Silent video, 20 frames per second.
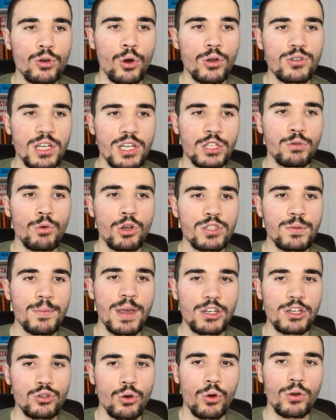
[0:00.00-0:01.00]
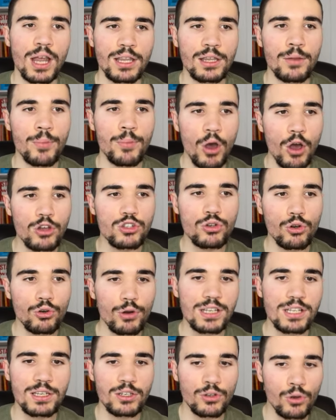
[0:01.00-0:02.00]
content, you want to make sure that the person you're
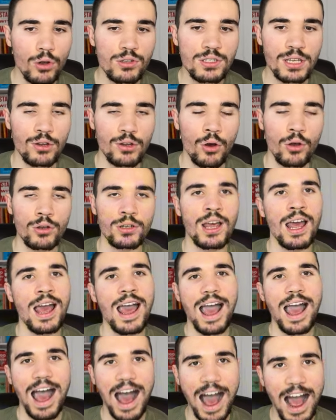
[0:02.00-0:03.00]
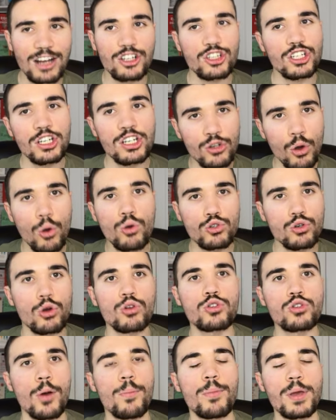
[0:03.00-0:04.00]
creating content on actually knows your
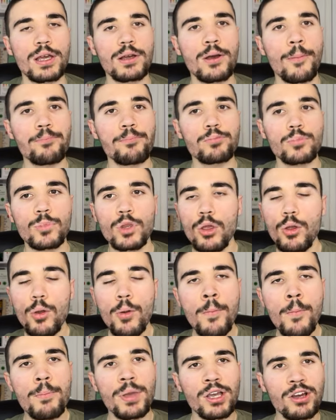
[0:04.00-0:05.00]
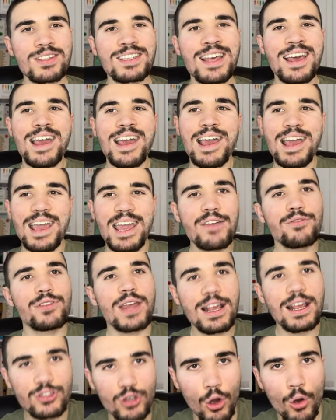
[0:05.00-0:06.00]
topic. Because if
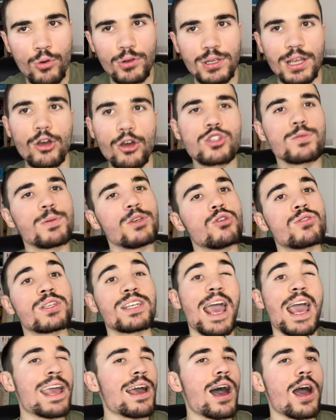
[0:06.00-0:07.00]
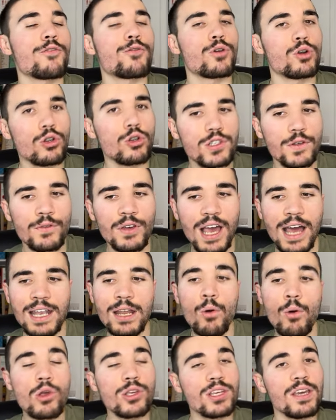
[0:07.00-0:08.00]
they don't, they're going to be using AI for a lot of it and they
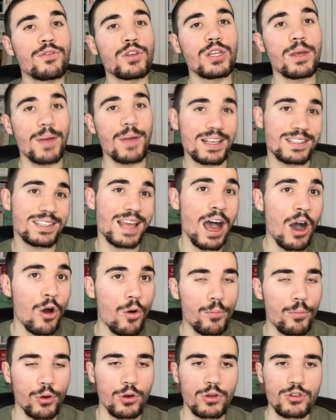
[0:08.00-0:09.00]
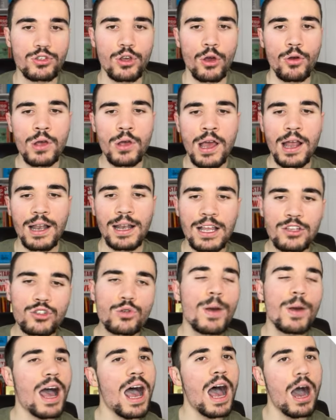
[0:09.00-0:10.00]
won't give you the best output. So let's talk
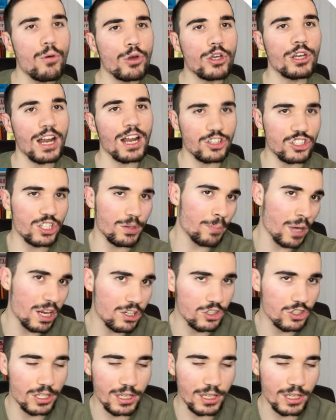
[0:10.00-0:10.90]
about how we can actually pitch